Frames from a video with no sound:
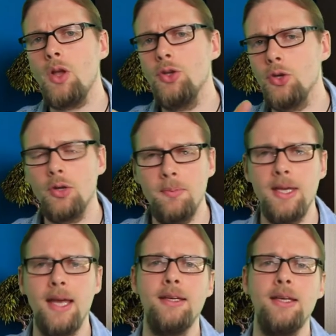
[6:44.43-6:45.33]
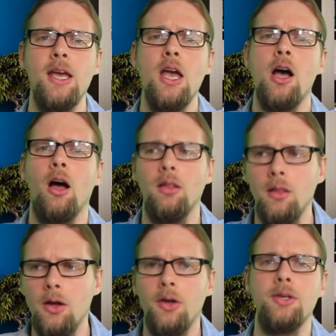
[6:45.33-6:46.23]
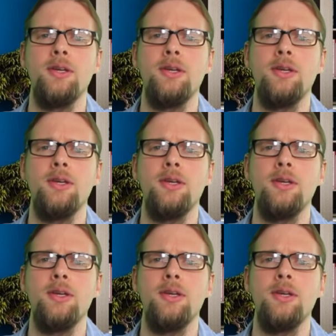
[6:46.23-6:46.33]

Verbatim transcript: you're going to be getting a lot